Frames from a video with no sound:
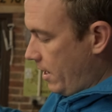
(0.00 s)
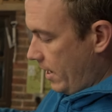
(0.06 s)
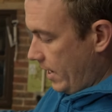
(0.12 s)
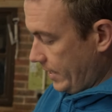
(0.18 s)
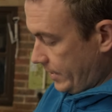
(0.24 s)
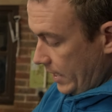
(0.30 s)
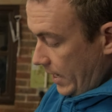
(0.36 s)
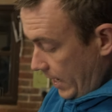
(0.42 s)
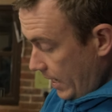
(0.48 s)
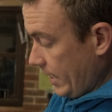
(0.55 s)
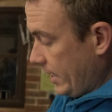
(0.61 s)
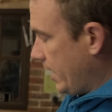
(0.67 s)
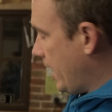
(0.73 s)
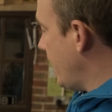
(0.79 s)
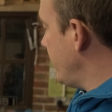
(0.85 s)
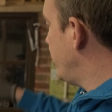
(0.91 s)
is in
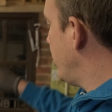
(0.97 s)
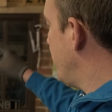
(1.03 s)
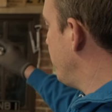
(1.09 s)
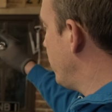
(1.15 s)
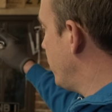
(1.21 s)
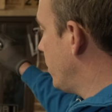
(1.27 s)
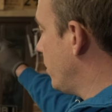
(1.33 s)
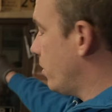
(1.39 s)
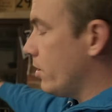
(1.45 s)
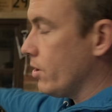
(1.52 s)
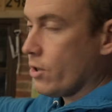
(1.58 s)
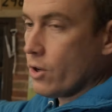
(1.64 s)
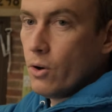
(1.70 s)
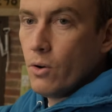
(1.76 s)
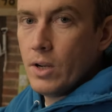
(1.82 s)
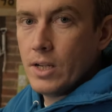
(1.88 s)
the engine, but the
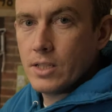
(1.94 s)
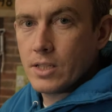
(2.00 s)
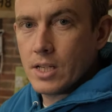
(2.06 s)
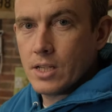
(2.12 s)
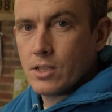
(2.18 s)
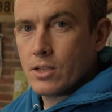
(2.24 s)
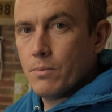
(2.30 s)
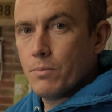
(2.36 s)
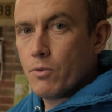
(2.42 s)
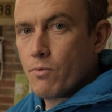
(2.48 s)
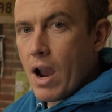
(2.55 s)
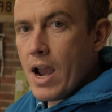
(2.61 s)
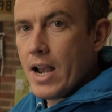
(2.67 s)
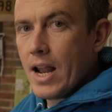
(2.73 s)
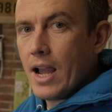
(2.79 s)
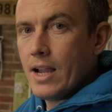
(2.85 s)
cooling system, the
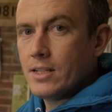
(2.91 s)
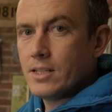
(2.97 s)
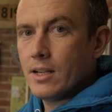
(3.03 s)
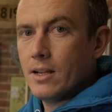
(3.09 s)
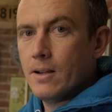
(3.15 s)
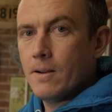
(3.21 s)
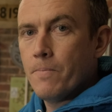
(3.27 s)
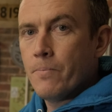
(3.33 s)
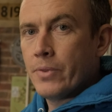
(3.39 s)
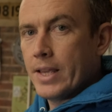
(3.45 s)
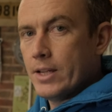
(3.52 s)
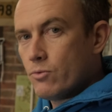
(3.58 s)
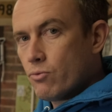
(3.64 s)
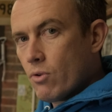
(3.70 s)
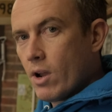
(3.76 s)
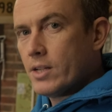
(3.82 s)
radiator,
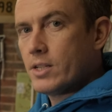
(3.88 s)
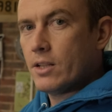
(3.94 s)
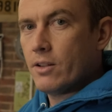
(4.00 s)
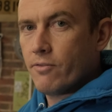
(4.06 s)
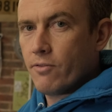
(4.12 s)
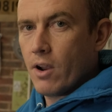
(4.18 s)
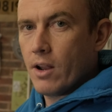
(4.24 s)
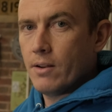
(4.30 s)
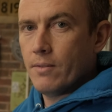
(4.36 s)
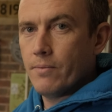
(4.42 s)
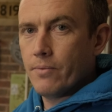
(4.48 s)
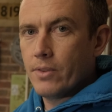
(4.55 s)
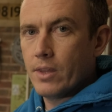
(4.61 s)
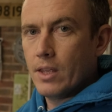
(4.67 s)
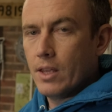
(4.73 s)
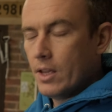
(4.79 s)
is right at the front.
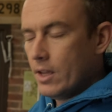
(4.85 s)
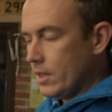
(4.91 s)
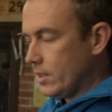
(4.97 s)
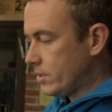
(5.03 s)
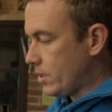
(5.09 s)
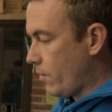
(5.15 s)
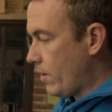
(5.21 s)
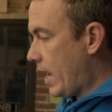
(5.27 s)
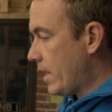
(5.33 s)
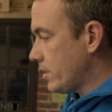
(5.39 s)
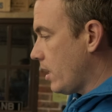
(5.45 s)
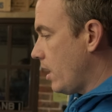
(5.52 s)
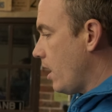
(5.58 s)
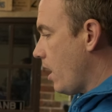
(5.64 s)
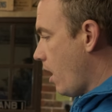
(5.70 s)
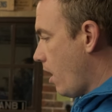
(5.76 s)
So it has
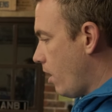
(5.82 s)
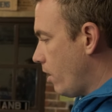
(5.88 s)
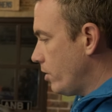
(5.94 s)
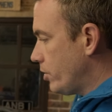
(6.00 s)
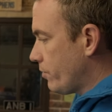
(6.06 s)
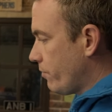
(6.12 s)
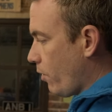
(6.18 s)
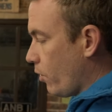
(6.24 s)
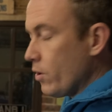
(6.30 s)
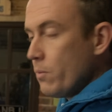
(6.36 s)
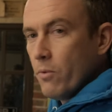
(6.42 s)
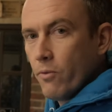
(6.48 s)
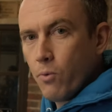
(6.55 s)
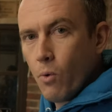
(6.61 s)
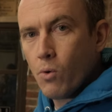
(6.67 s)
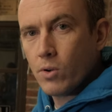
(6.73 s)
a large volume
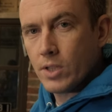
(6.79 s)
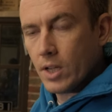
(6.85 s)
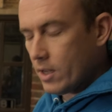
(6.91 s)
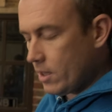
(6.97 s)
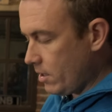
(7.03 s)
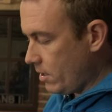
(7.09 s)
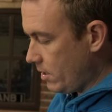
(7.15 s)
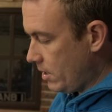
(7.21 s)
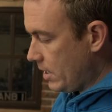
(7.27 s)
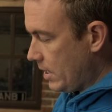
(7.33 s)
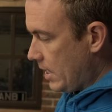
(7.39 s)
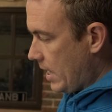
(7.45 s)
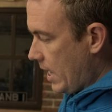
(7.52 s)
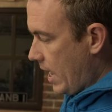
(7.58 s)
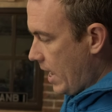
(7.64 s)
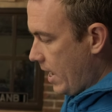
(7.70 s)
of water
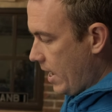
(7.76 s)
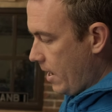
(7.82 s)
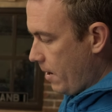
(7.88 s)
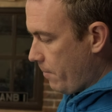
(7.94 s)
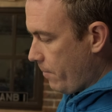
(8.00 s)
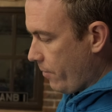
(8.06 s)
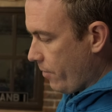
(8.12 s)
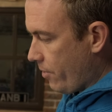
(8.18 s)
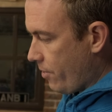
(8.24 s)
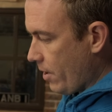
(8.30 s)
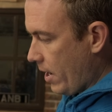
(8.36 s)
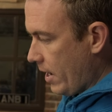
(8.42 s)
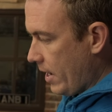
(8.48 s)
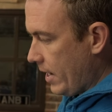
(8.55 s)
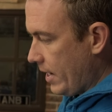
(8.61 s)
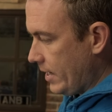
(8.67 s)

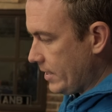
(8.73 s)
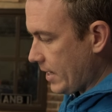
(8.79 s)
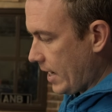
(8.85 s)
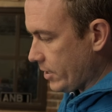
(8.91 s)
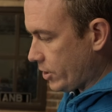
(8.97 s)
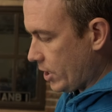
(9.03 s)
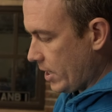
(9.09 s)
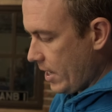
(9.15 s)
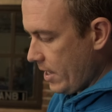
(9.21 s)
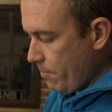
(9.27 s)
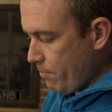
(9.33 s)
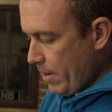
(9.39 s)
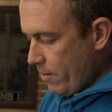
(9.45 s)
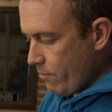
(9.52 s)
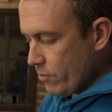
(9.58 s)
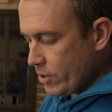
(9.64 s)
that is actually
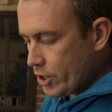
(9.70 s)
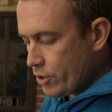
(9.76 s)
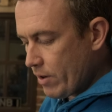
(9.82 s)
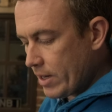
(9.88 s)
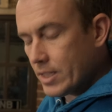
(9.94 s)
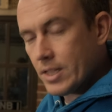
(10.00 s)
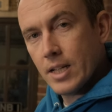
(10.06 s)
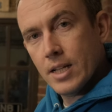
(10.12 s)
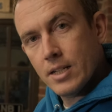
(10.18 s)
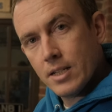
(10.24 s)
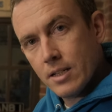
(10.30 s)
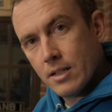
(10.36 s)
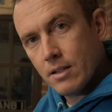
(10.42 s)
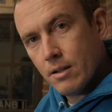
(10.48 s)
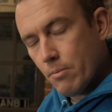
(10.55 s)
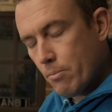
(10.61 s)
being restricted
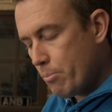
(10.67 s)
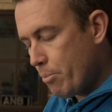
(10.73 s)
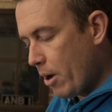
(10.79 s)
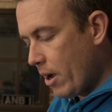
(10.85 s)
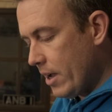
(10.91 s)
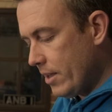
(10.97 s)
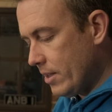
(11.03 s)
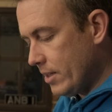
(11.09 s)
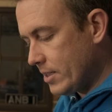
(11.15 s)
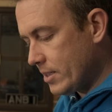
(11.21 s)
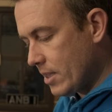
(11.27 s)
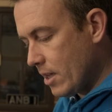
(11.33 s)
by this